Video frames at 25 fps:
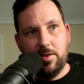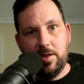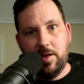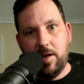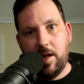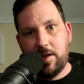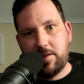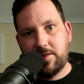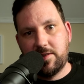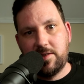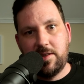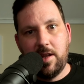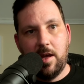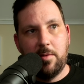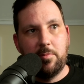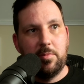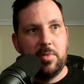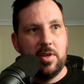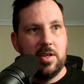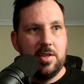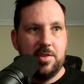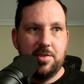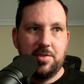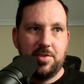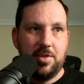the next step
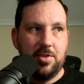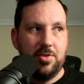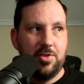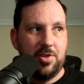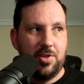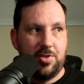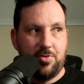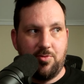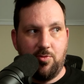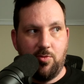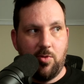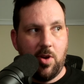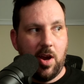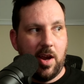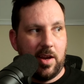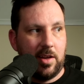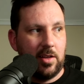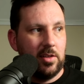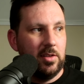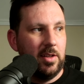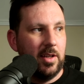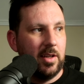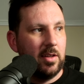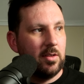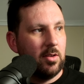is to just right
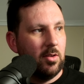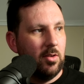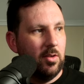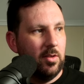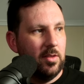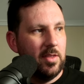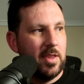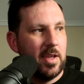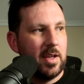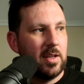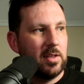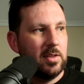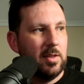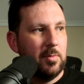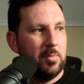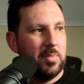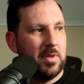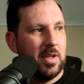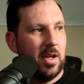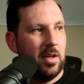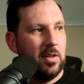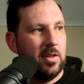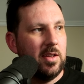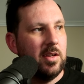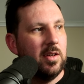click on the clip
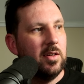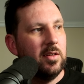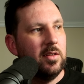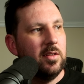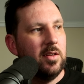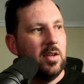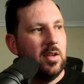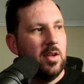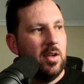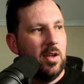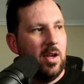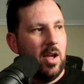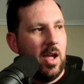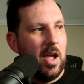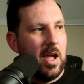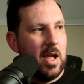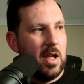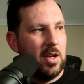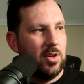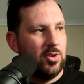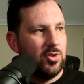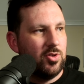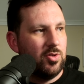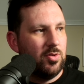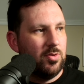down here
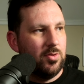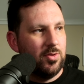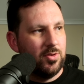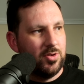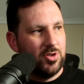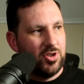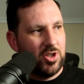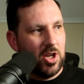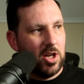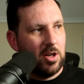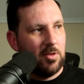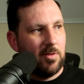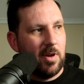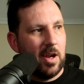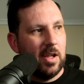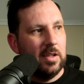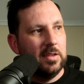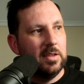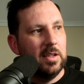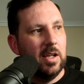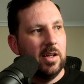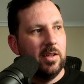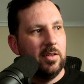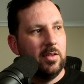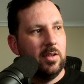and choose Generate
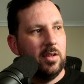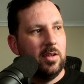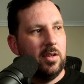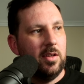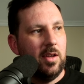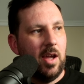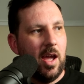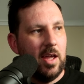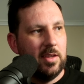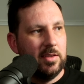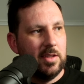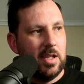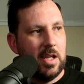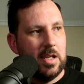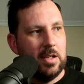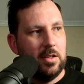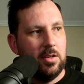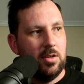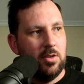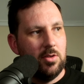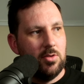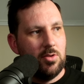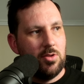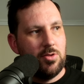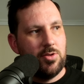LUT, and then
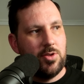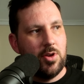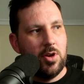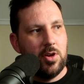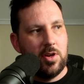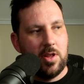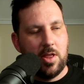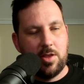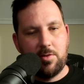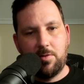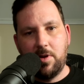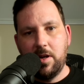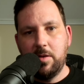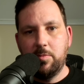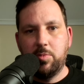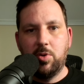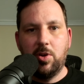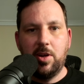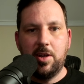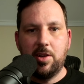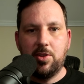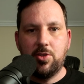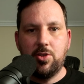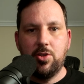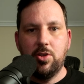33
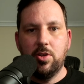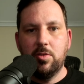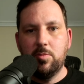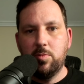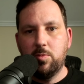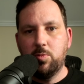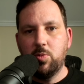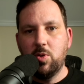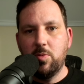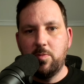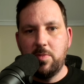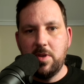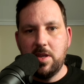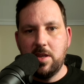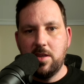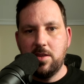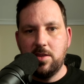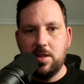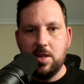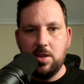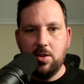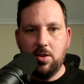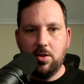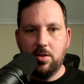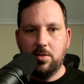point cube would be
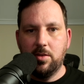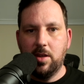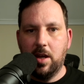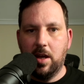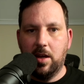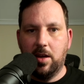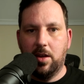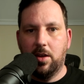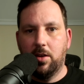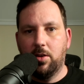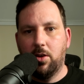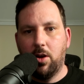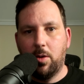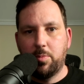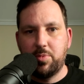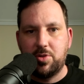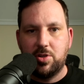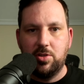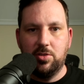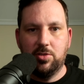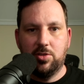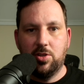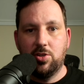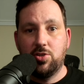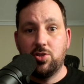the
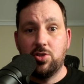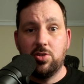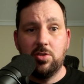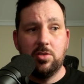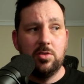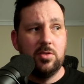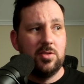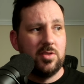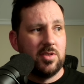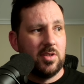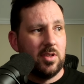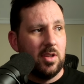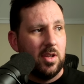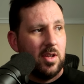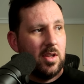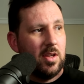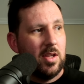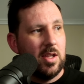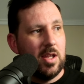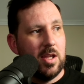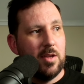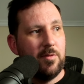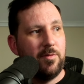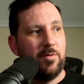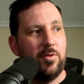option to choose
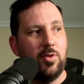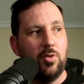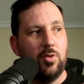if